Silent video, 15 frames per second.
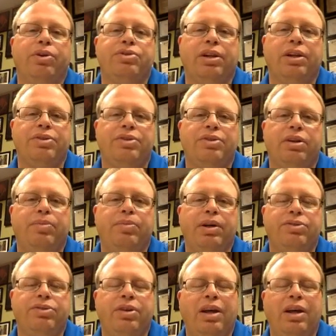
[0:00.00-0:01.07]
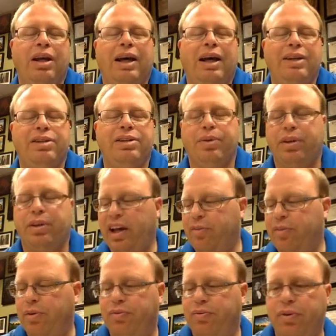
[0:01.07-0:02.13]
is on the syllabus. I typically
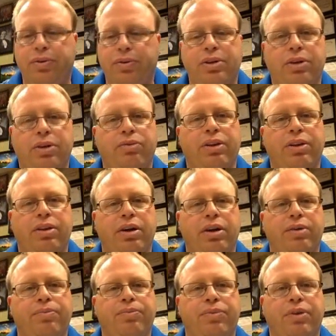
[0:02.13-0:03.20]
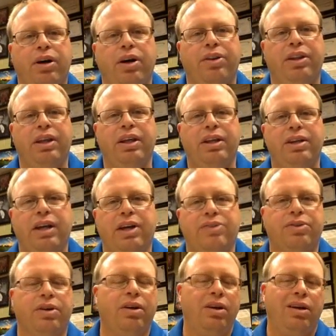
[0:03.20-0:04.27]
have my phone sitting right there on the
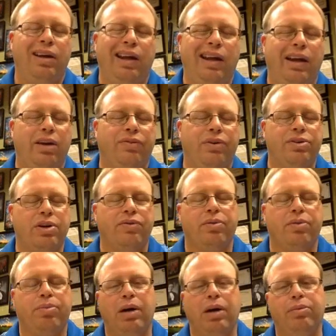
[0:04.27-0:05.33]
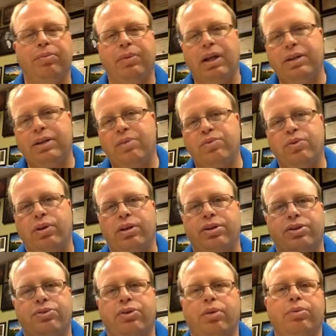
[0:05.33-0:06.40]
desk, and if there's ever a problem, a lot of times we can
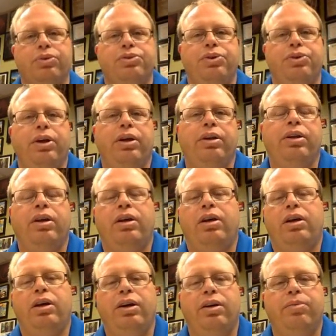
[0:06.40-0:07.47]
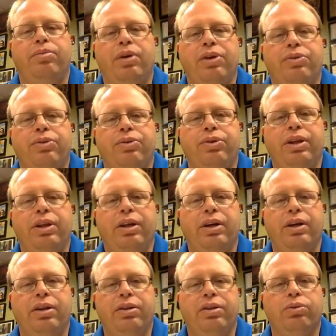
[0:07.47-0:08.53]
just troubleshoot it right through
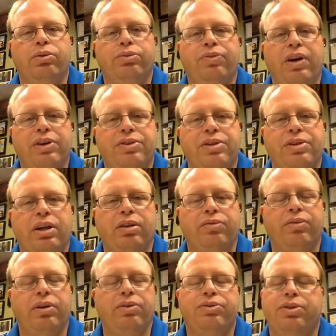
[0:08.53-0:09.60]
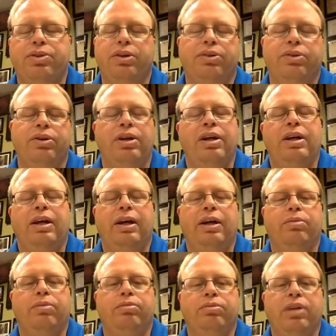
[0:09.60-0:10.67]
the old-fashioned telephone. So
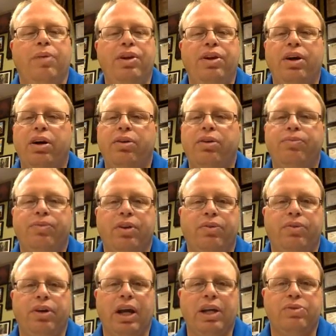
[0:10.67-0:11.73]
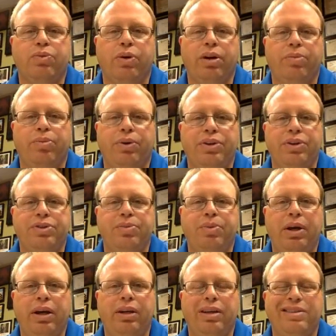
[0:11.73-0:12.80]
let me know if you guys want to
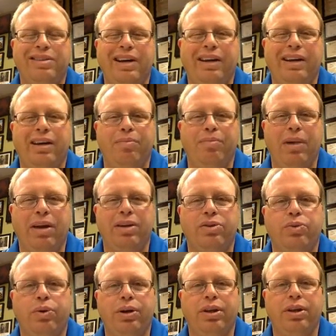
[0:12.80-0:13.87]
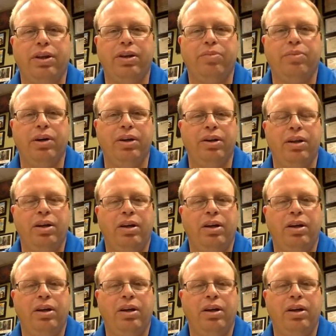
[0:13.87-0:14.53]
participate. It's not a mandatory thing, but